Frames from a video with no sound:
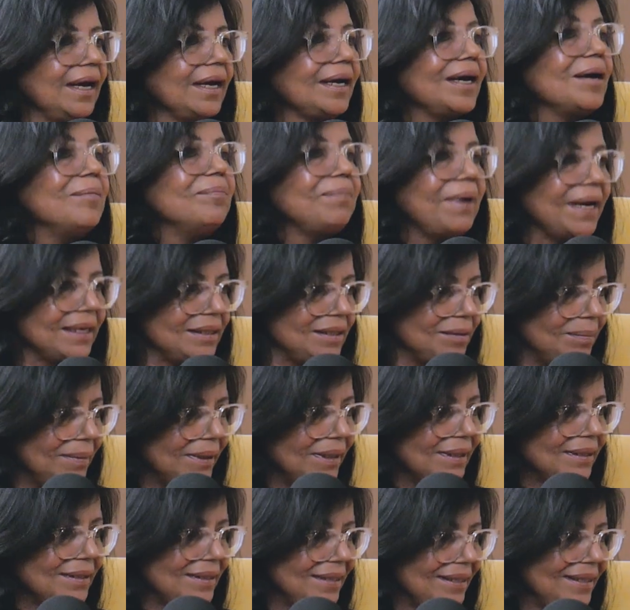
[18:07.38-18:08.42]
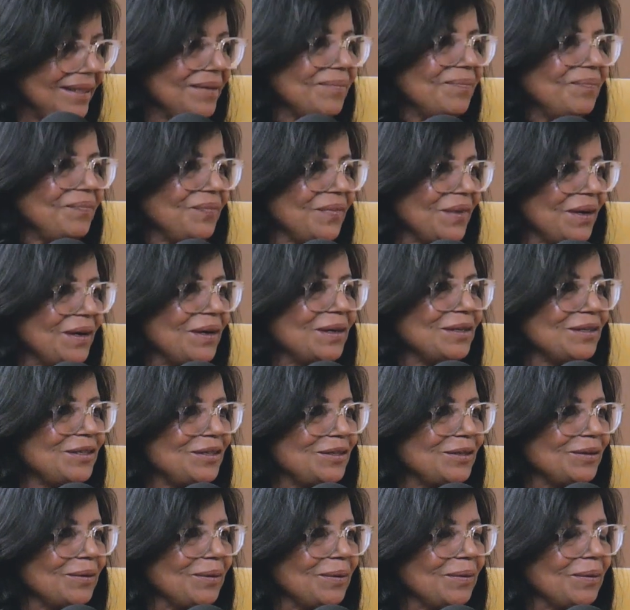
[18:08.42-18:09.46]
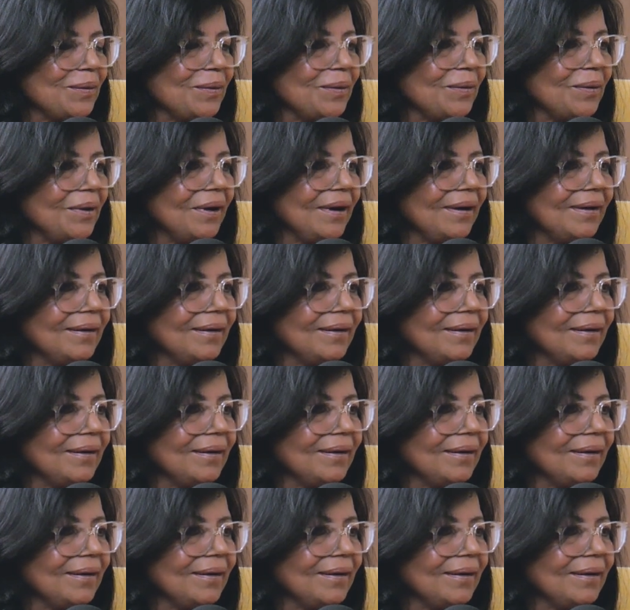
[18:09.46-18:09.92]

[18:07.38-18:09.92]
compatibility. So